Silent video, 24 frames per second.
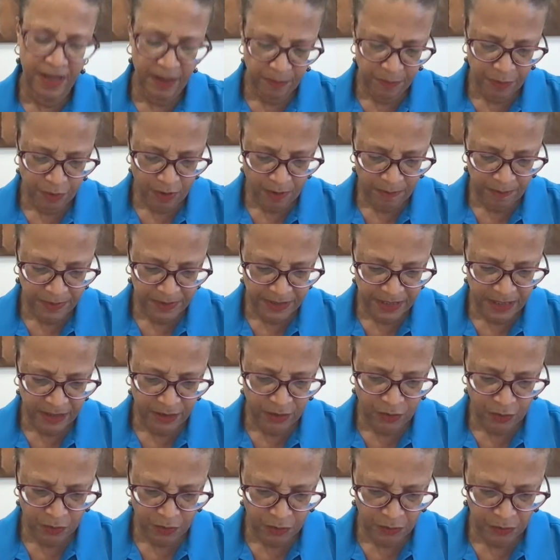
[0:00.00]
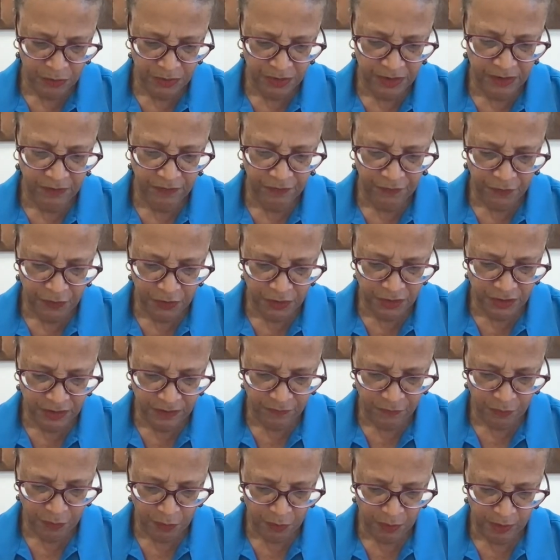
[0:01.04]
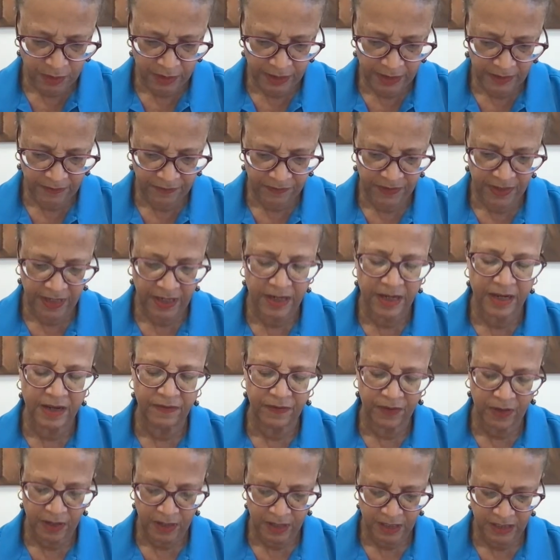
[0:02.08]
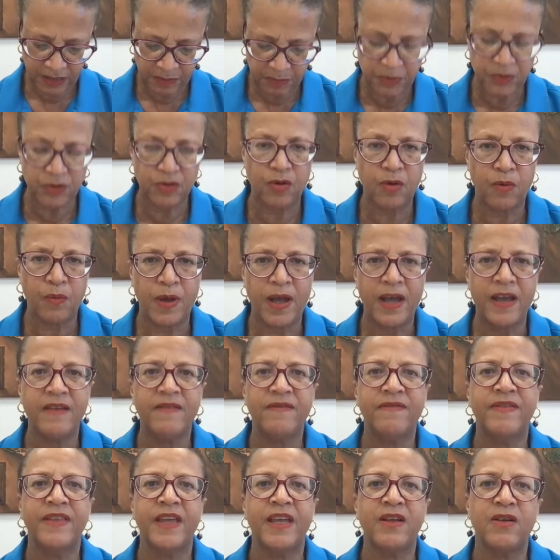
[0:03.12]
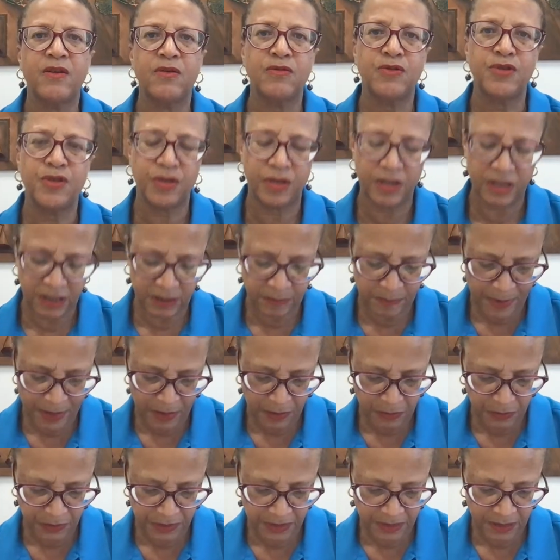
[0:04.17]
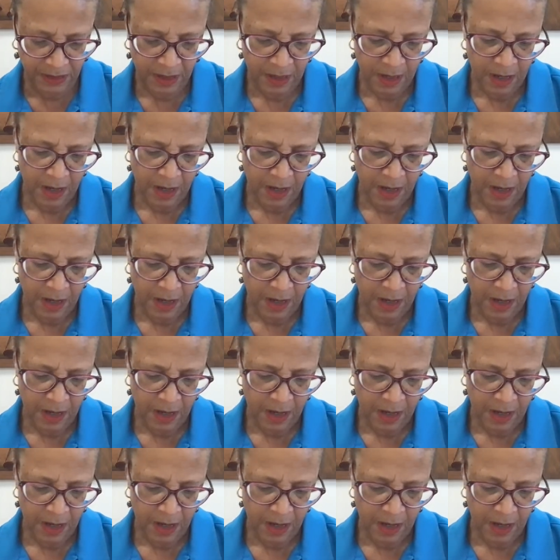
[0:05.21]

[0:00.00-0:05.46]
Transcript: property goes, first of all, if they leave a husband or wife, they go to the spouse.